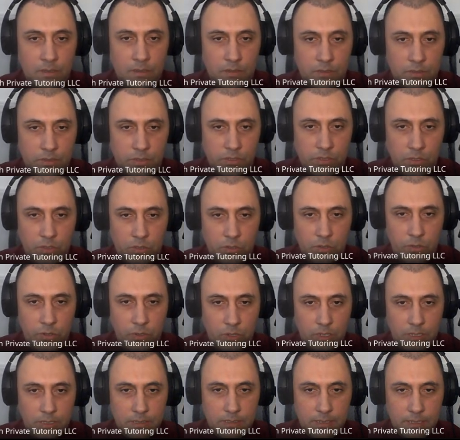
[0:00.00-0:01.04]
So
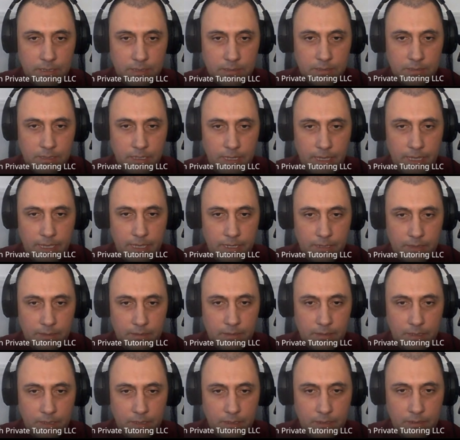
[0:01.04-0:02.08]
notice this,
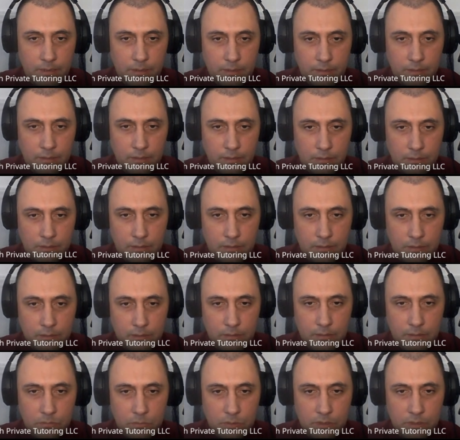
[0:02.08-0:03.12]
entra.
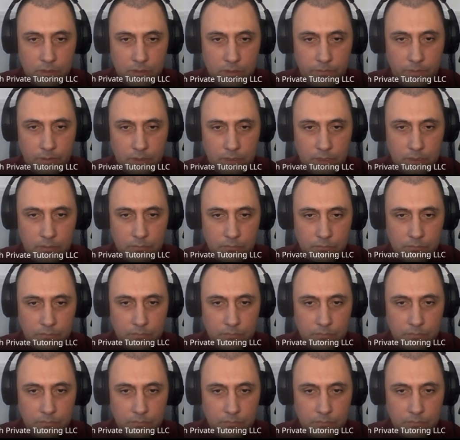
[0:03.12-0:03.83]
Let me see if I can.